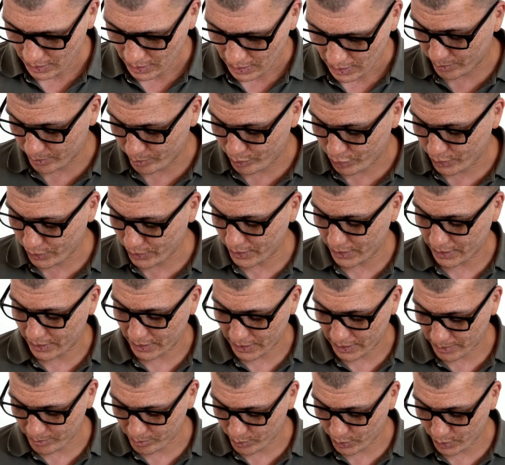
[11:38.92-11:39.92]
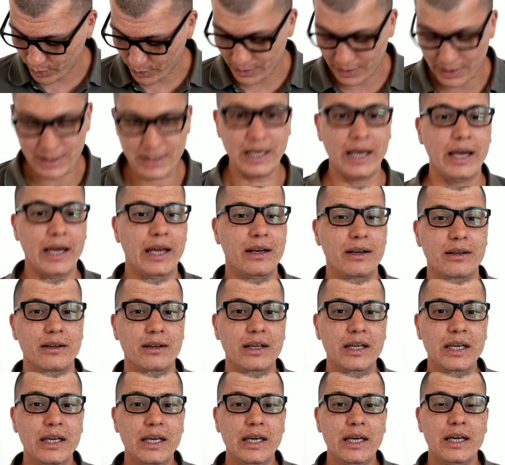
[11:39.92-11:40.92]
And point number
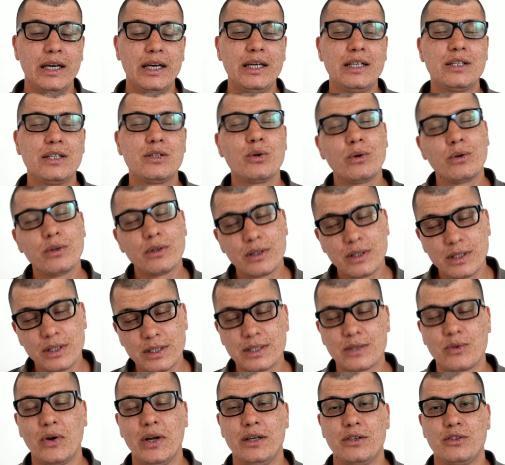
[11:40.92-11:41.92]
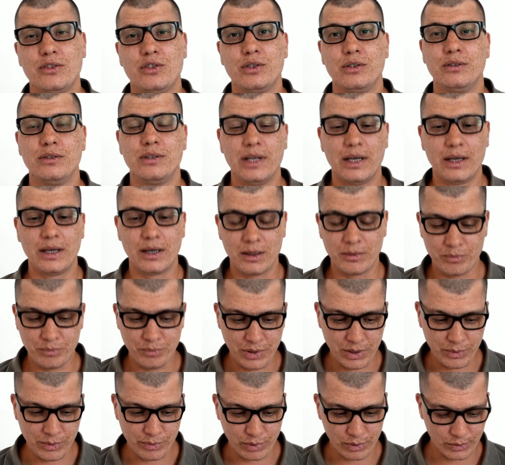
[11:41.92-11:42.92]
10 is all the distraction that
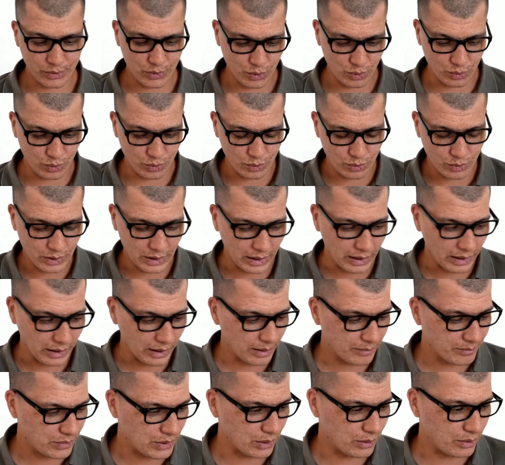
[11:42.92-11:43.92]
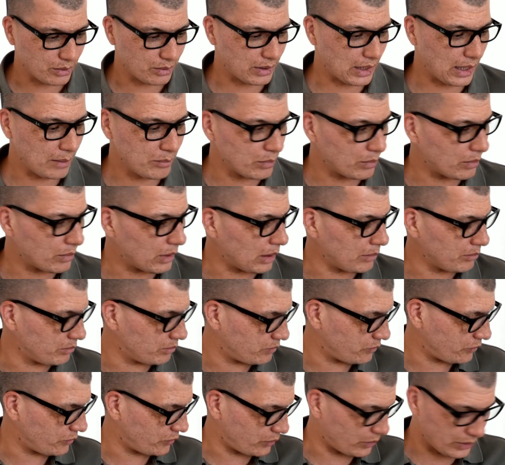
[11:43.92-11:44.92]
people do. So
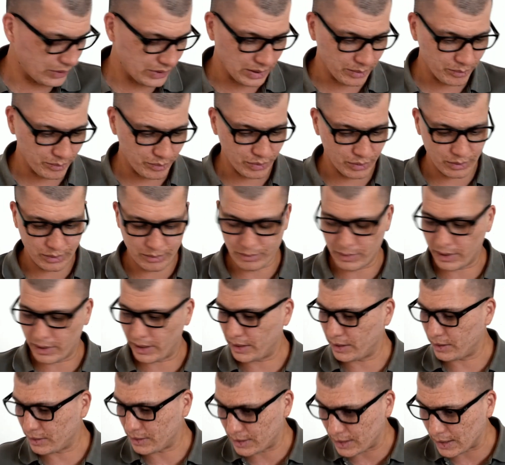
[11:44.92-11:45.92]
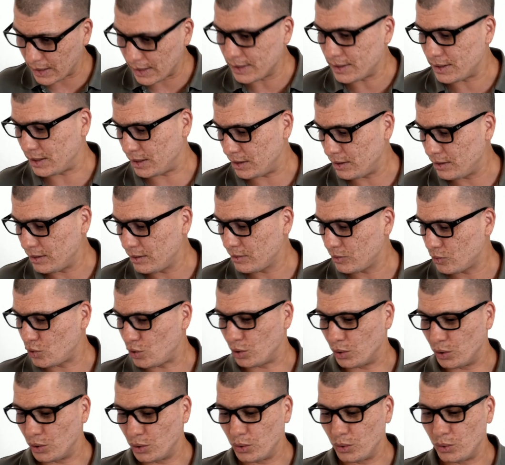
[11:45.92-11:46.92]
I'm, for example, guilty
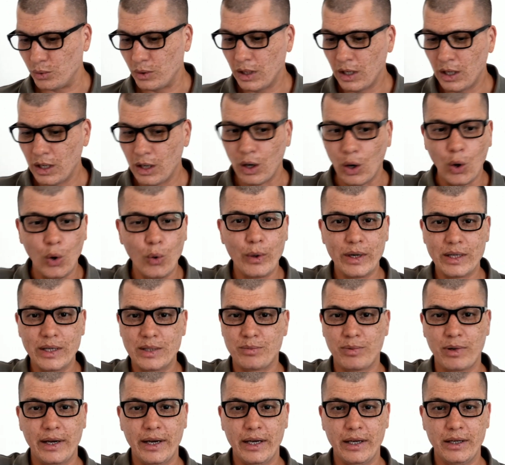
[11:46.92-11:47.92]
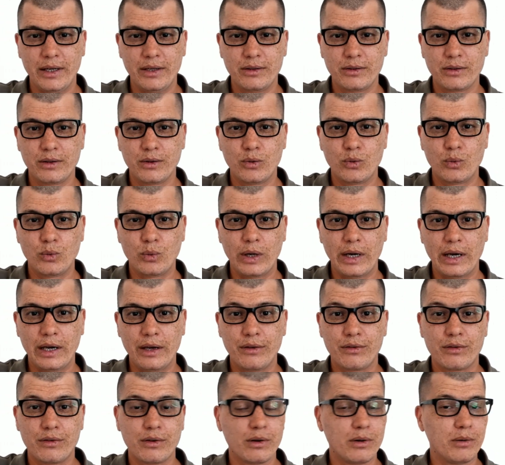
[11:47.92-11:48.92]
to always play
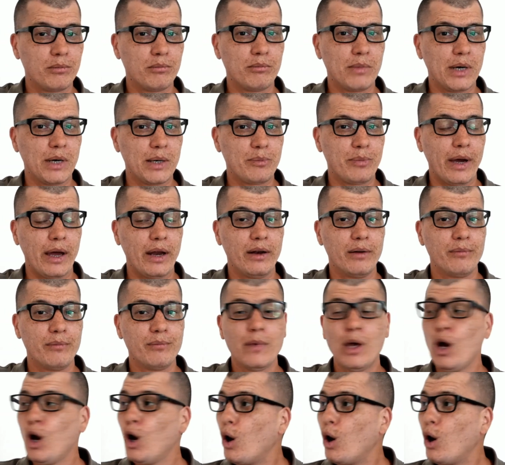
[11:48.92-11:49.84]
with my pen,